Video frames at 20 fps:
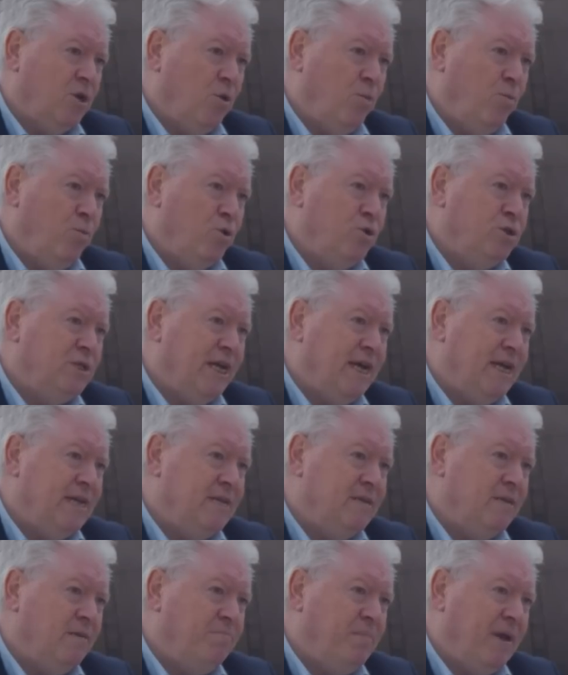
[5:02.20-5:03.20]
would
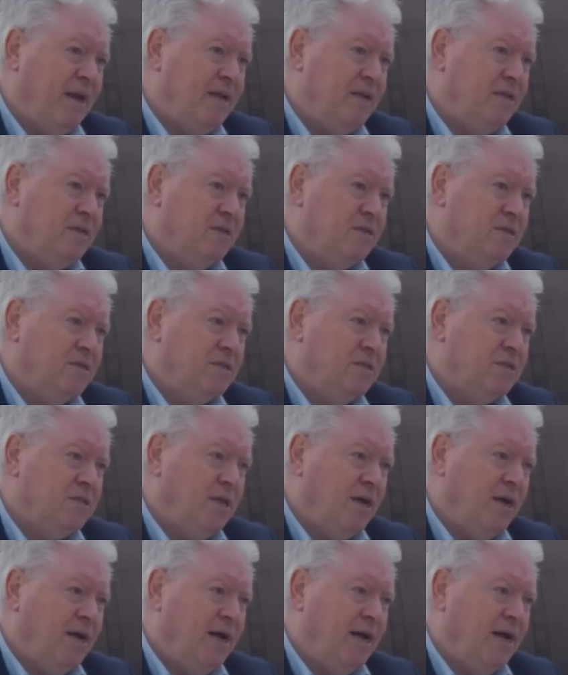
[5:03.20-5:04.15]
independence